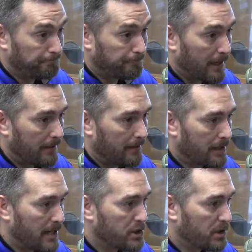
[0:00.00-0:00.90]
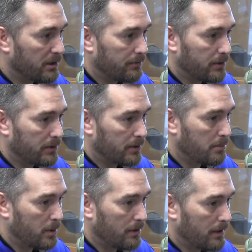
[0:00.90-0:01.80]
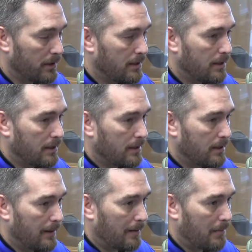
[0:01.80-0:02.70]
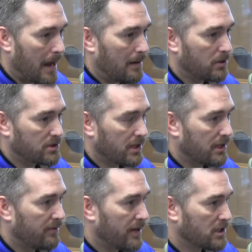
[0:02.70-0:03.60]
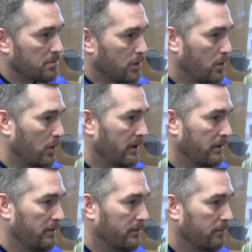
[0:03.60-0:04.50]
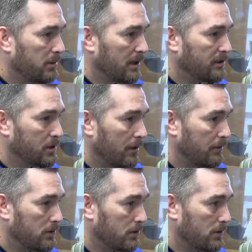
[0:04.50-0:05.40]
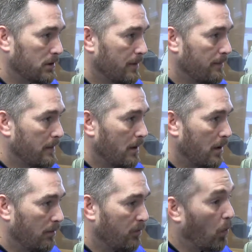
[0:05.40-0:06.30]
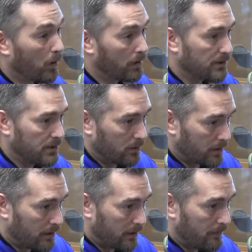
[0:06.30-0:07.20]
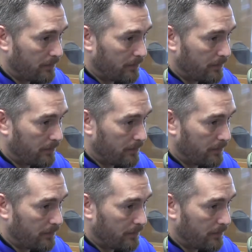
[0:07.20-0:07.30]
and the nature of your community. I would say a vast majority of police officers are for concealed carry.